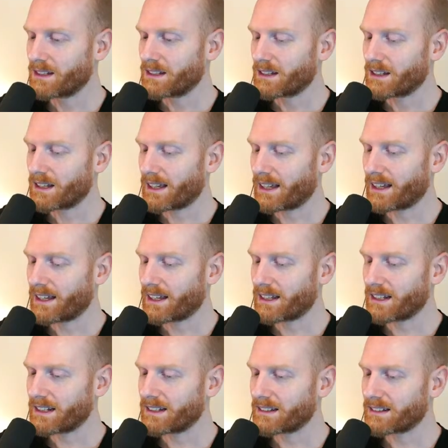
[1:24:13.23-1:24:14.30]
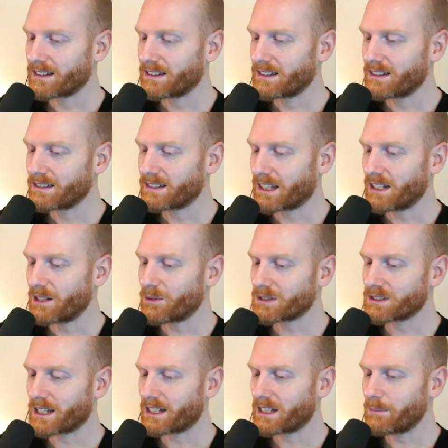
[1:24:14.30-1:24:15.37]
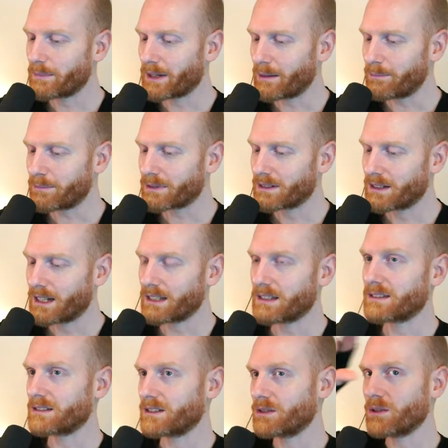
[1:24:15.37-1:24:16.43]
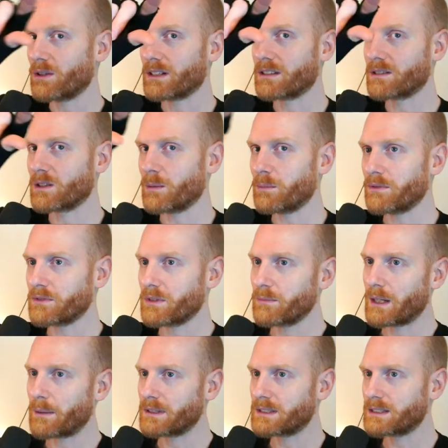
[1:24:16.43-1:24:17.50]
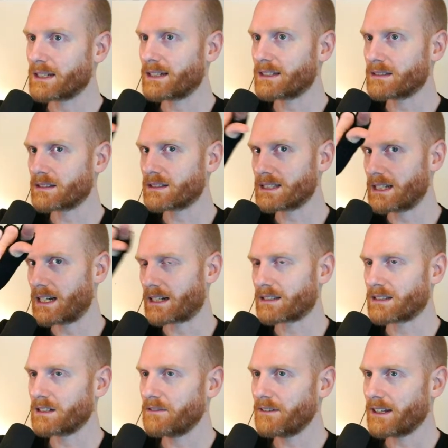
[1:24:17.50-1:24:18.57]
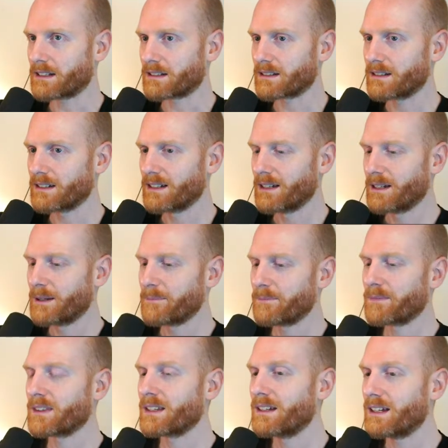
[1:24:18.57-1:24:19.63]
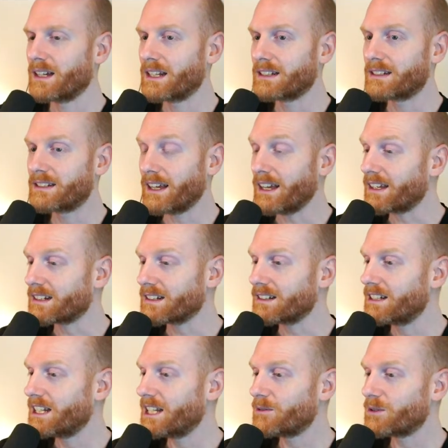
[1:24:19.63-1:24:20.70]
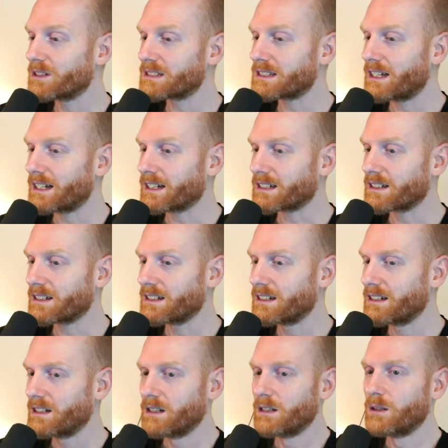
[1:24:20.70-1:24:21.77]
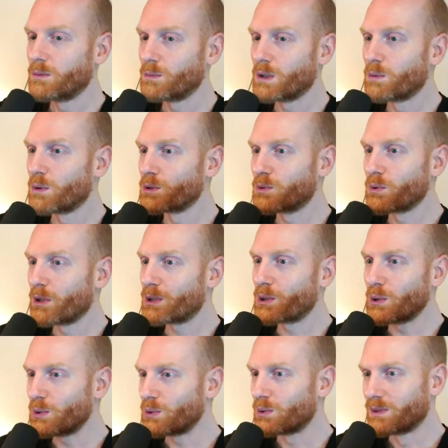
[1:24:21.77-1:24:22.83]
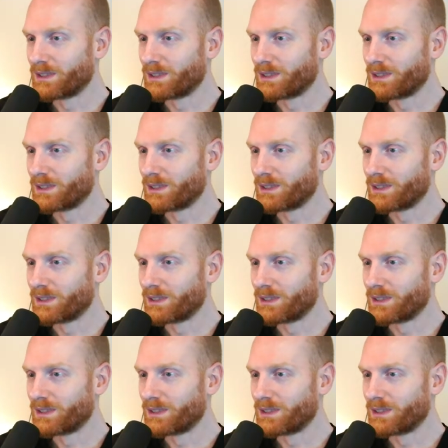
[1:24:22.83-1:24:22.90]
and then he was at the map, and you know, at the top of the map it says select an event. And then he was like, well, what do I do?